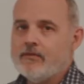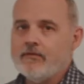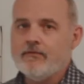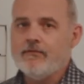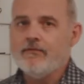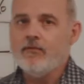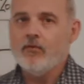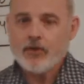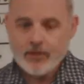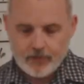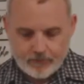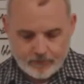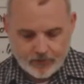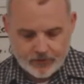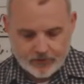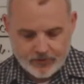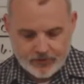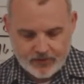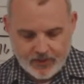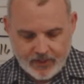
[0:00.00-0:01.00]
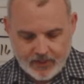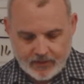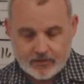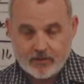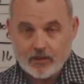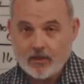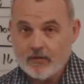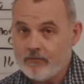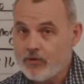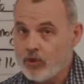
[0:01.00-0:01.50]
to 40%
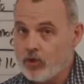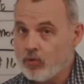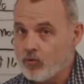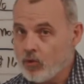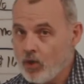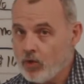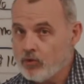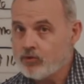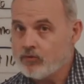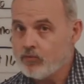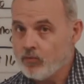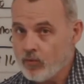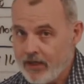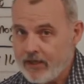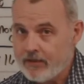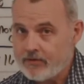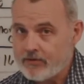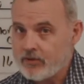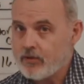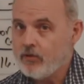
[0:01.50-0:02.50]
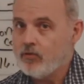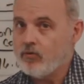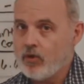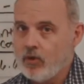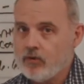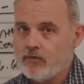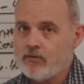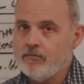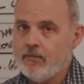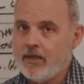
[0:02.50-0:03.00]
of the gross
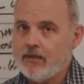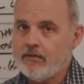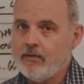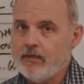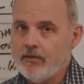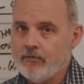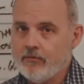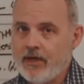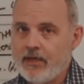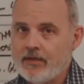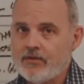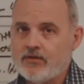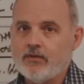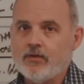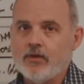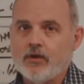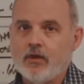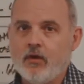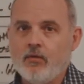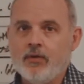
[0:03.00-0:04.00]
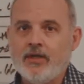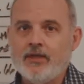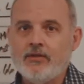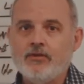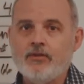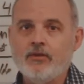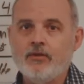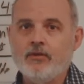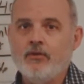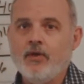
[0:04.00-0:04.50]
monthly rents to go
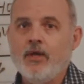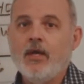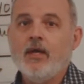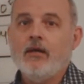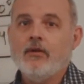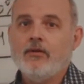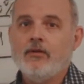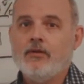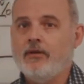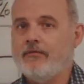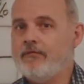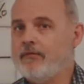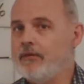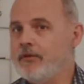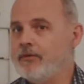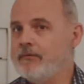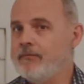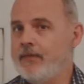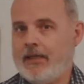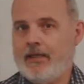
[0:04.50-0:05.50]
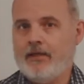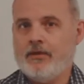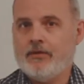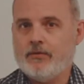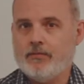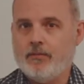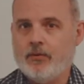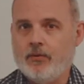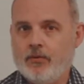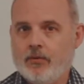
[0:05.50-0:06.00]
into the deferred
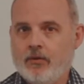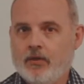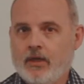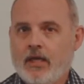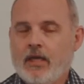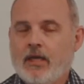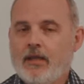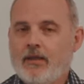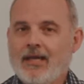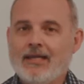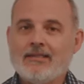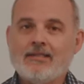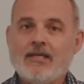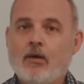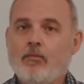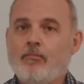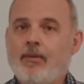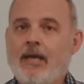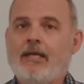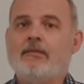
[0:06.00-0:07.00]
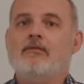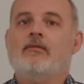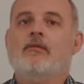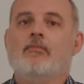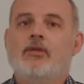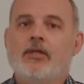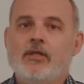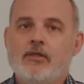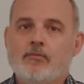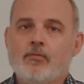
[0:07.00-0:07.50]
maintenance pool. That's how bad
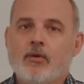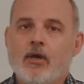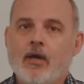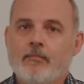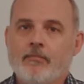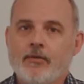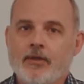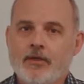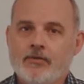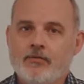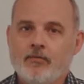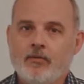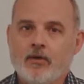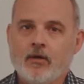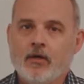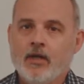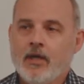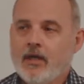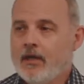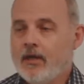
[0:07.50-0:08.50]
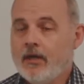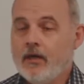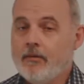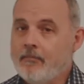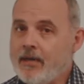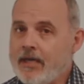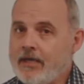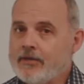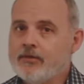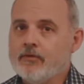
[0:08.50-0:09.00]
some of these properties were, and a
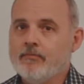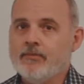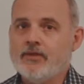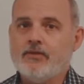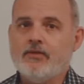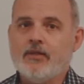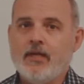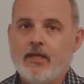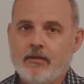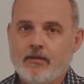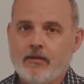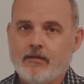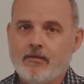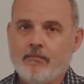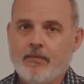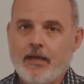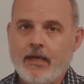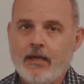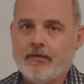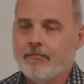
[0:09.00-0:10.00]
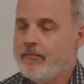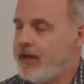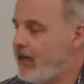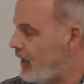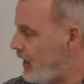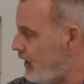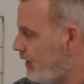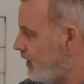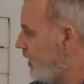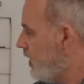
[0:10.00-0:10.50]
major mistake that the bank
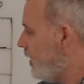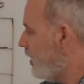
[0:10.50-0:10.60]
made.